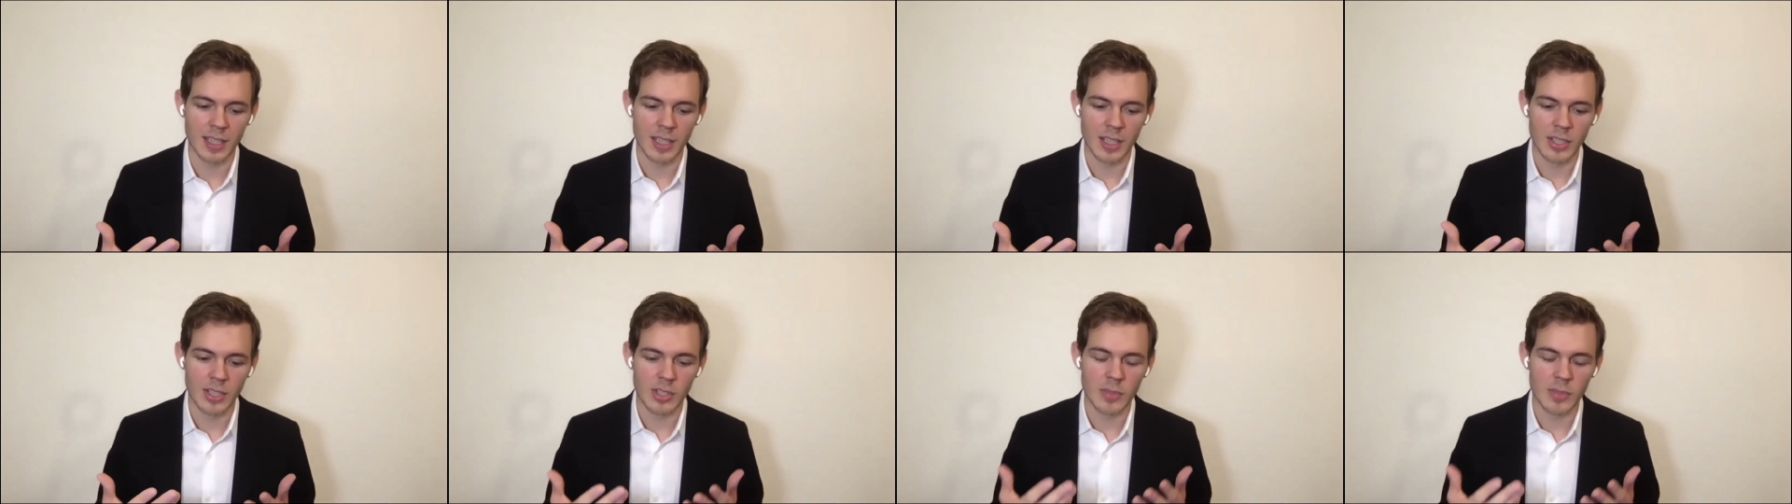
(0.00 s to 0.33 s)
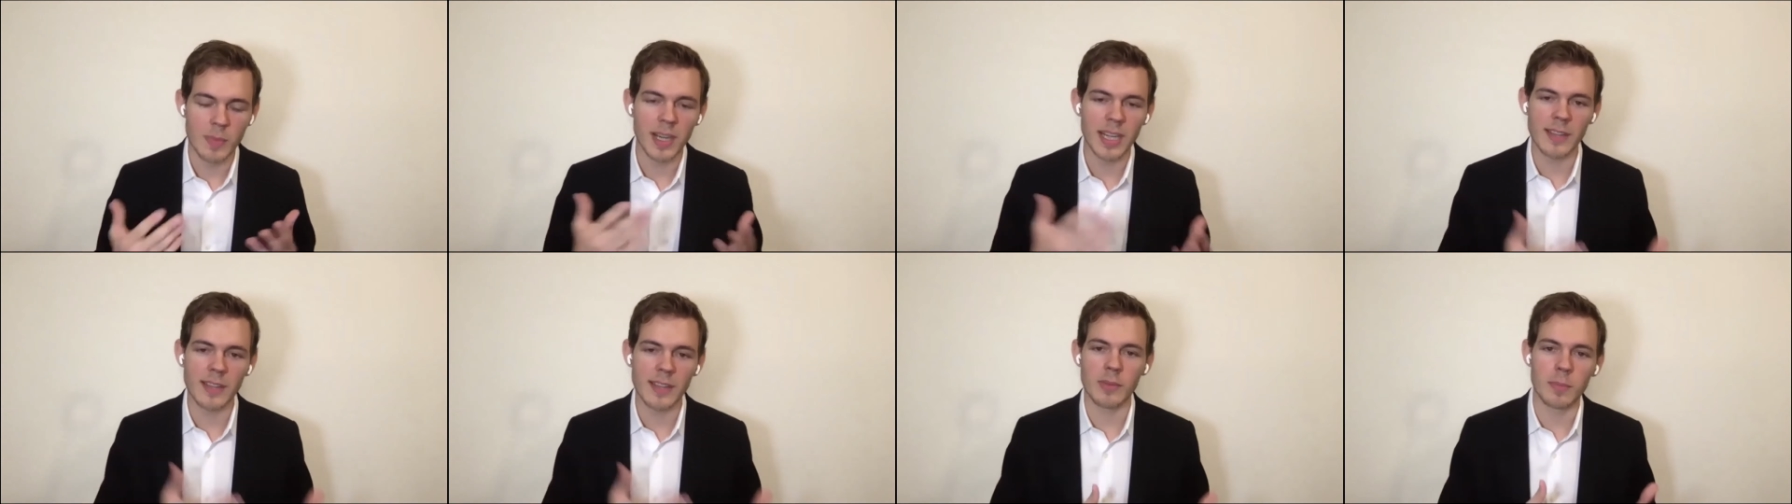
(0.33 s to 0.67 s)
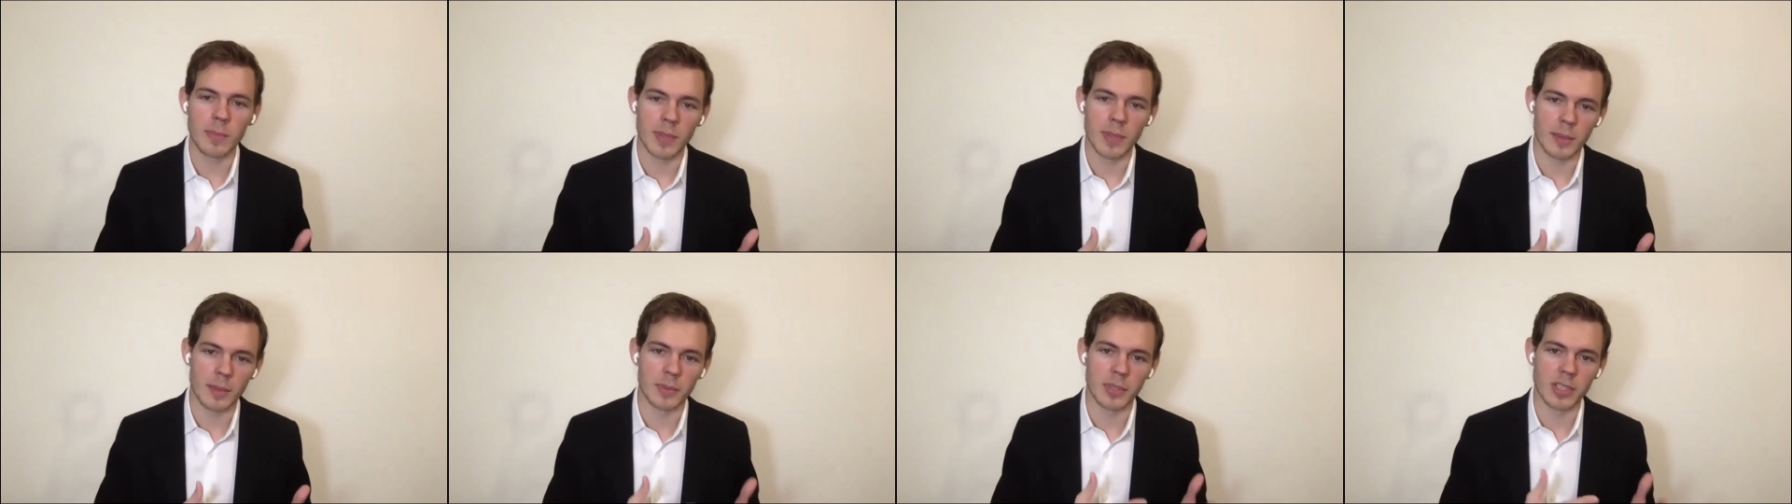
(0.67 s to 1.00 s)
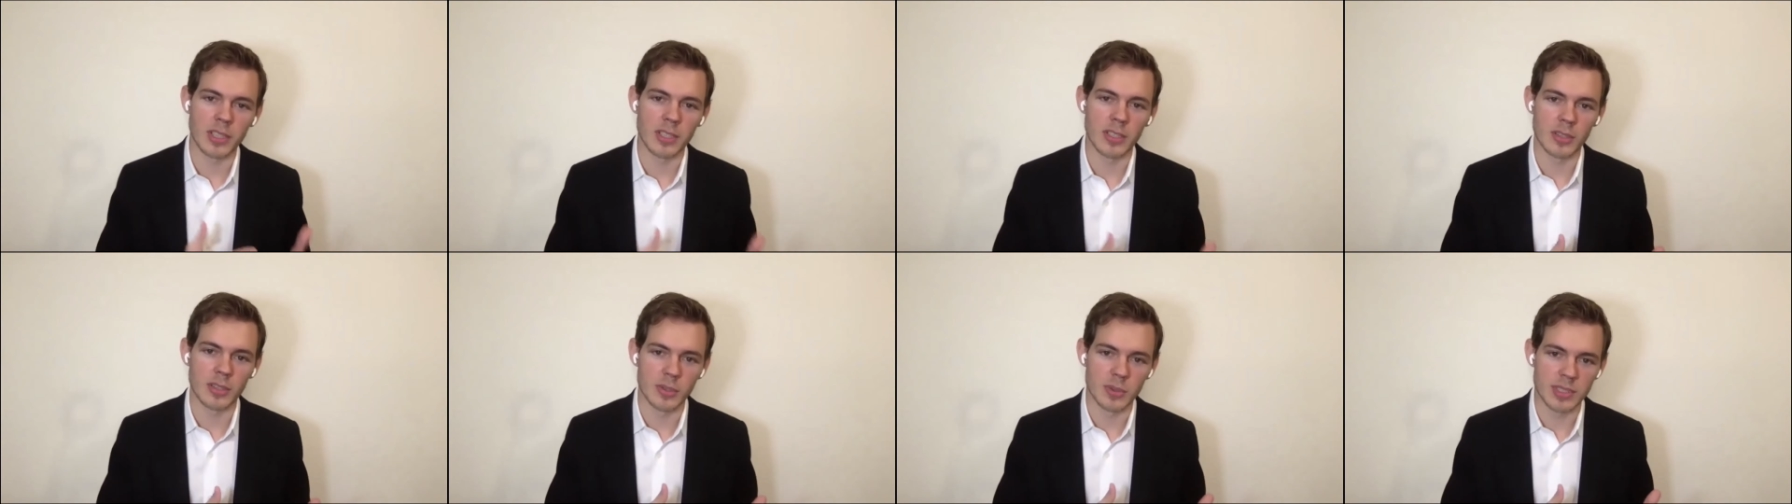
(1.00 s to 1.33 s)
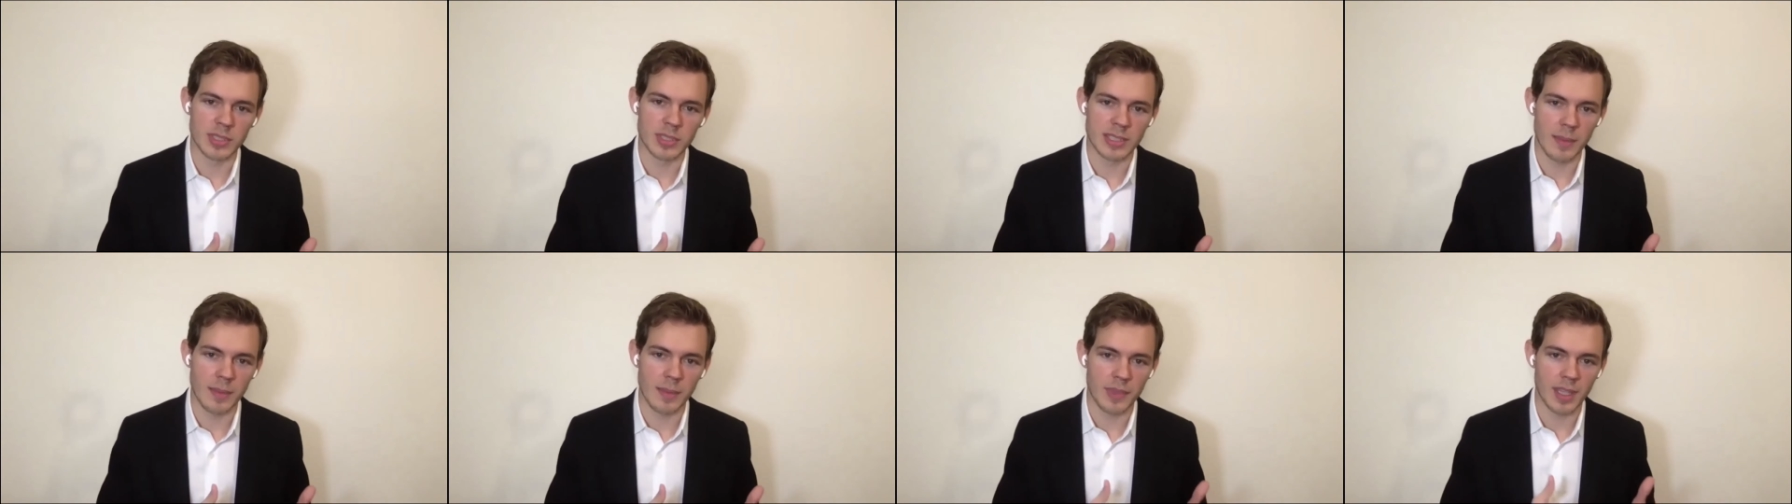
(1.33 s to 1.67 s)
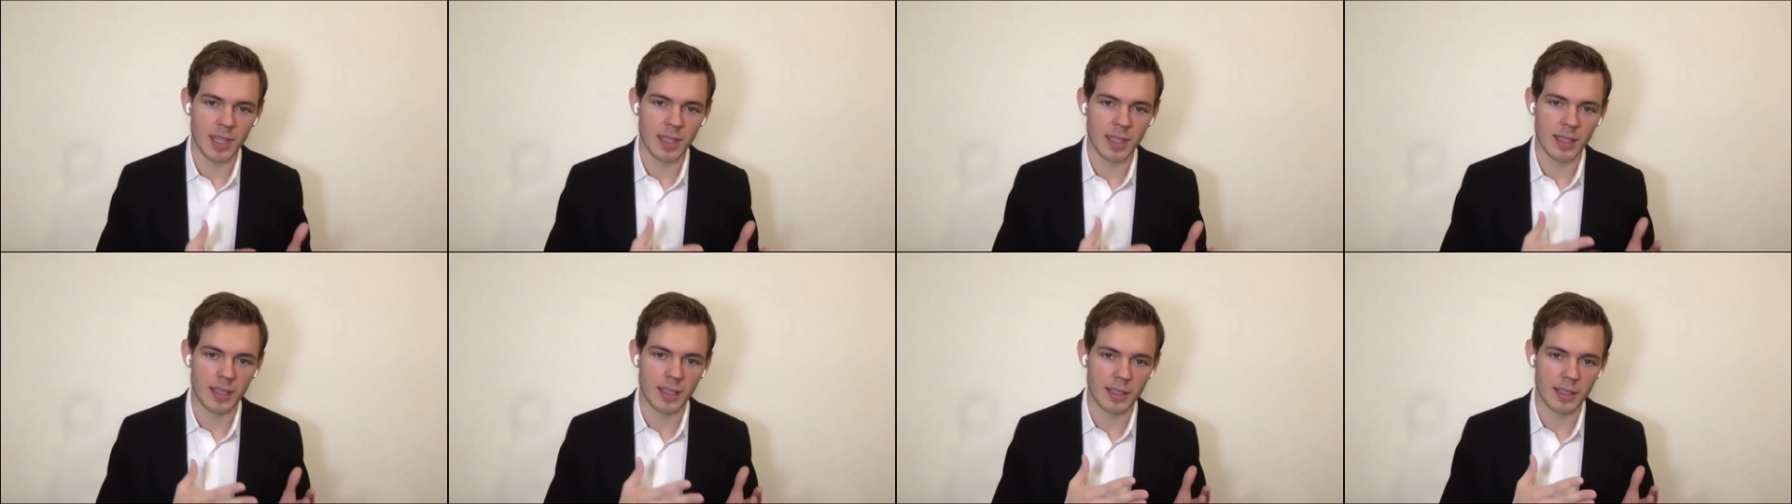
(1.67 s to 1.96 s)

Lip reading: you might even be able to use something